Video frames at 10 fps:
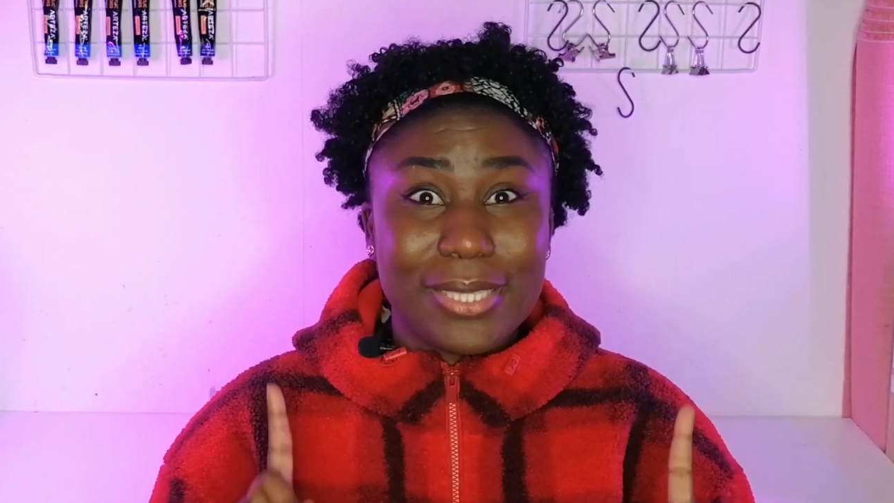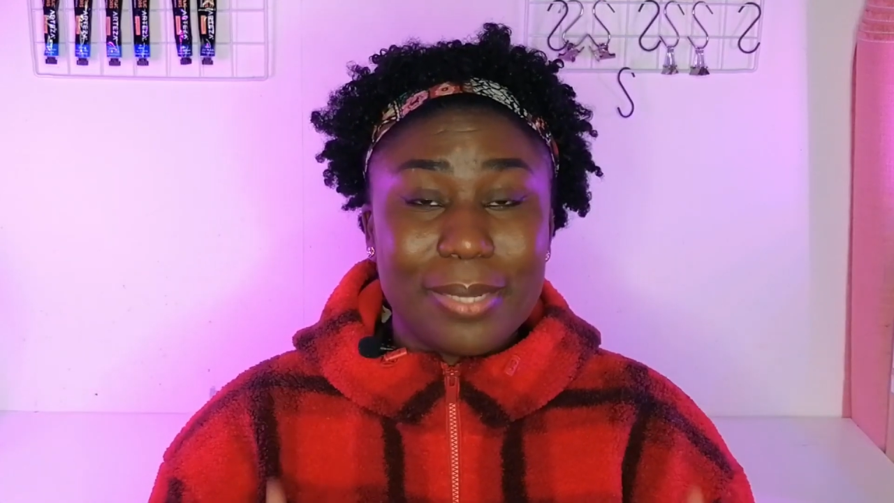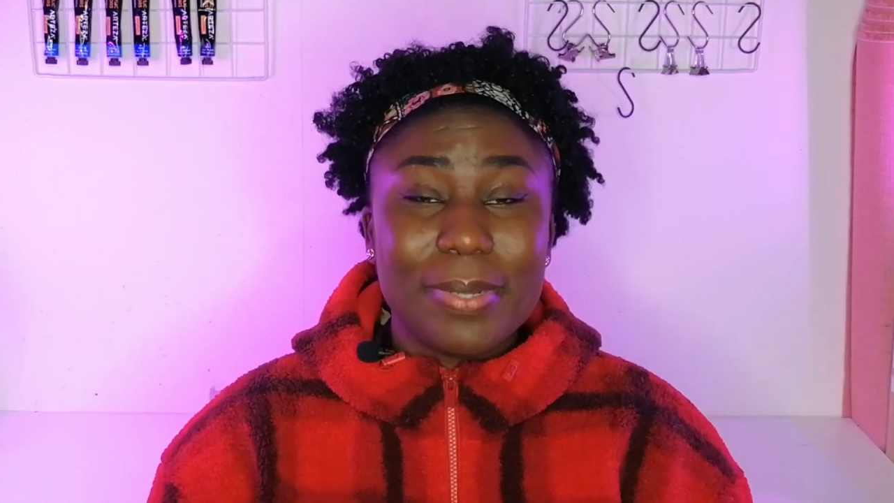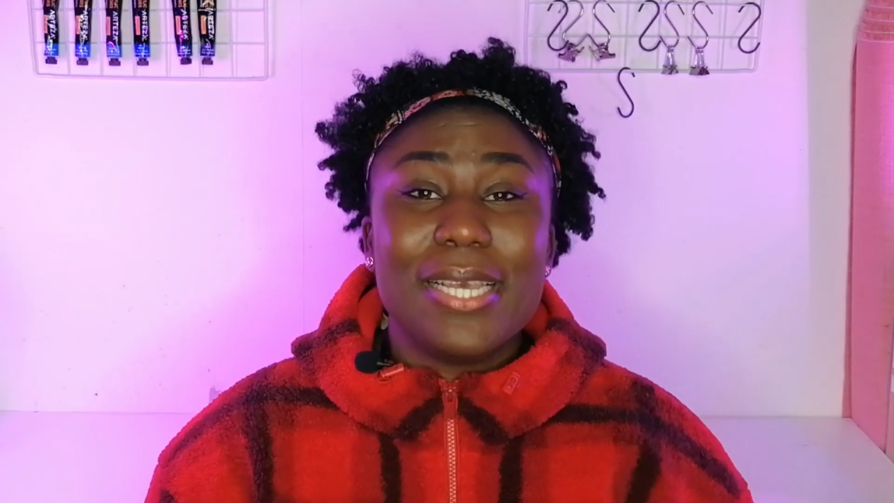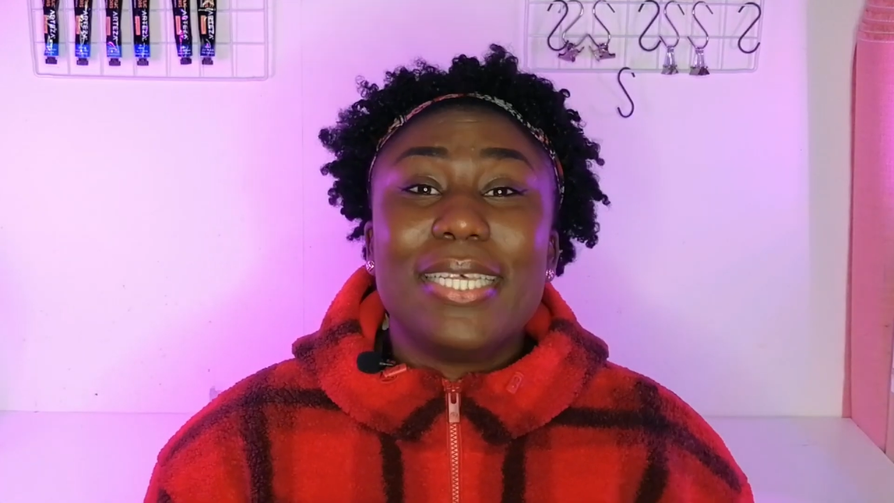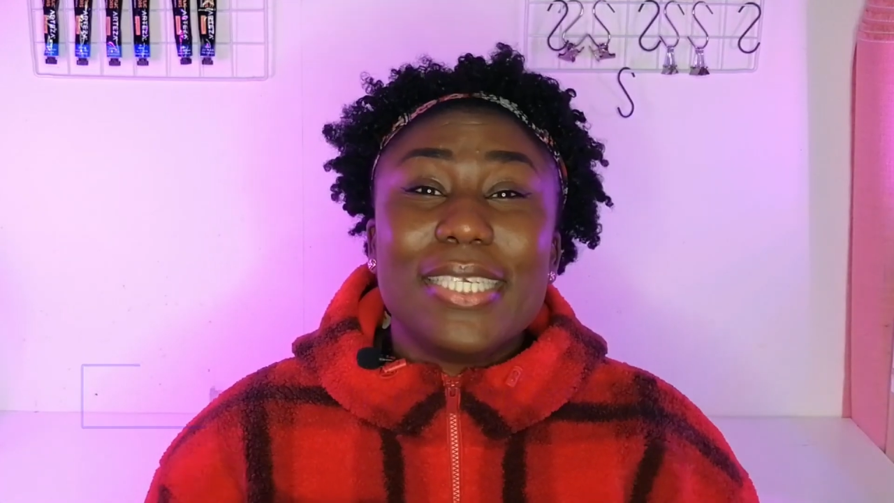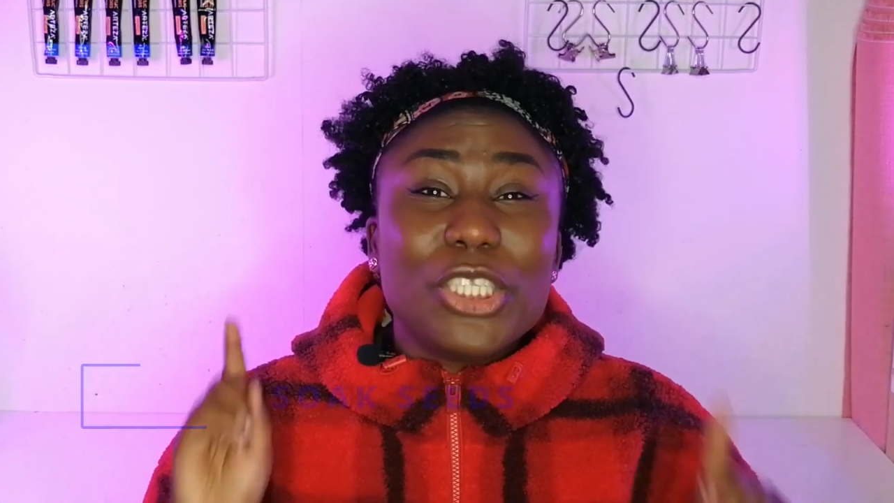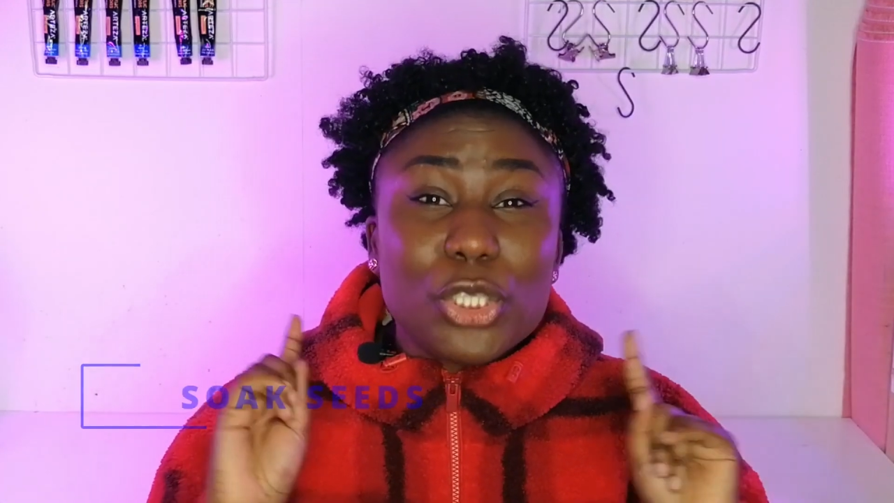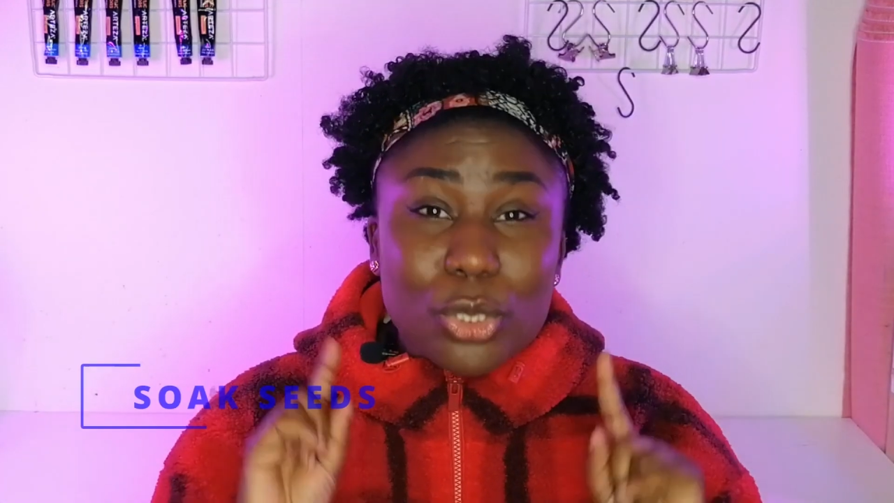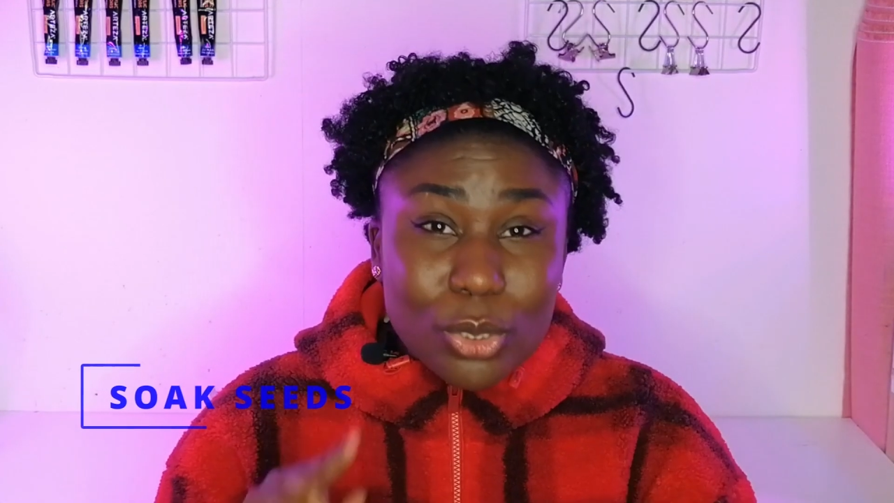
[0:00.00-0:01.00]
tip is
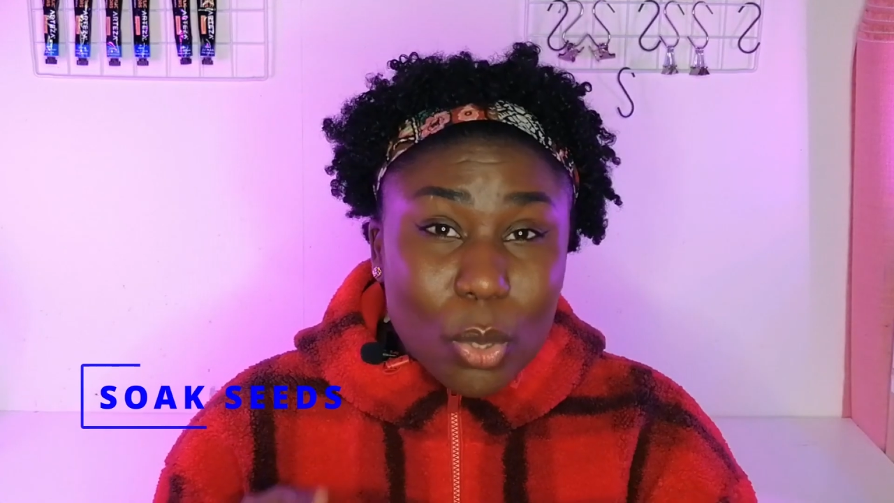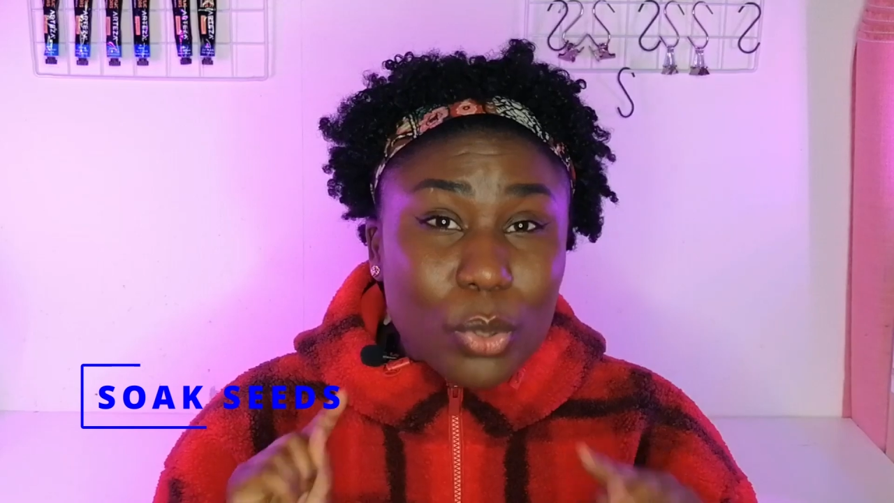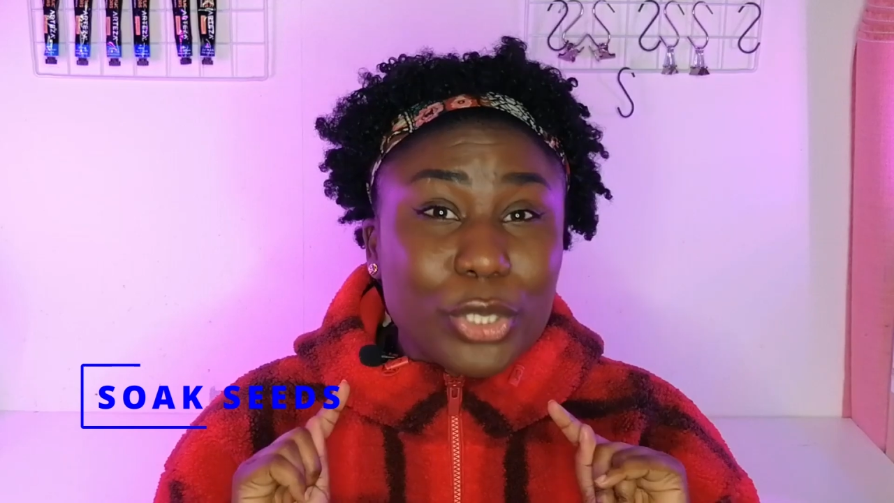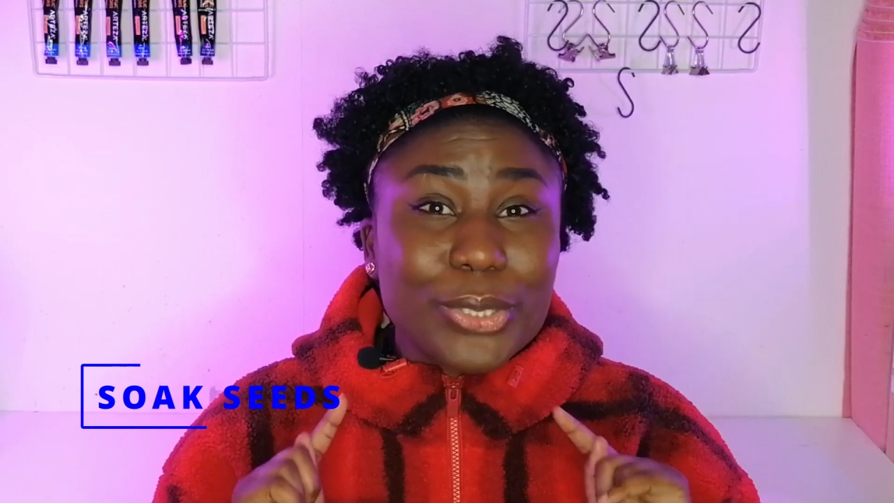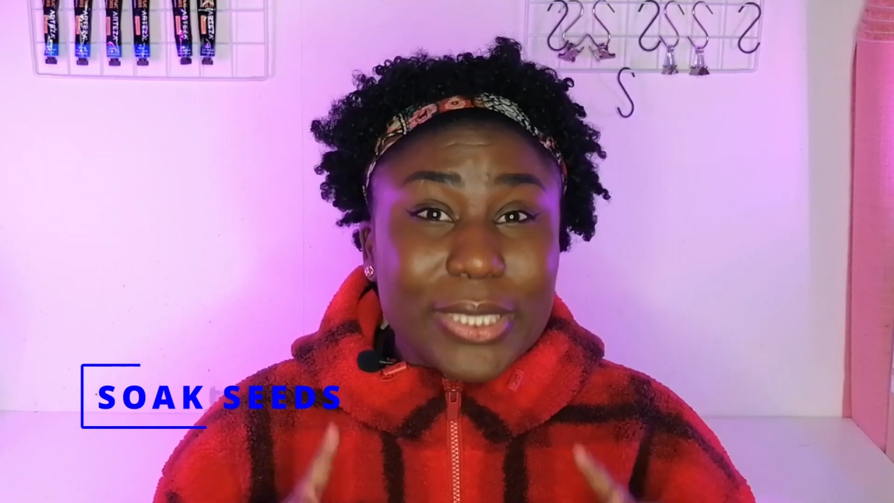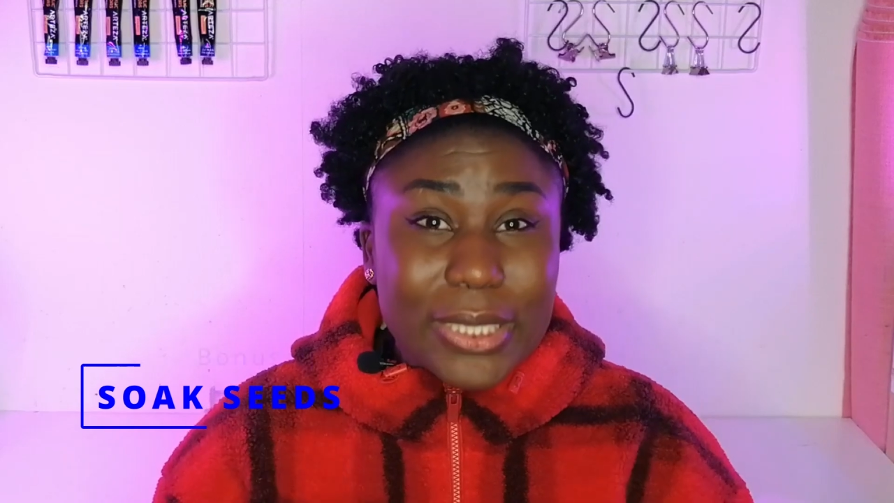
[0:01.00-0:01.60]
to soak your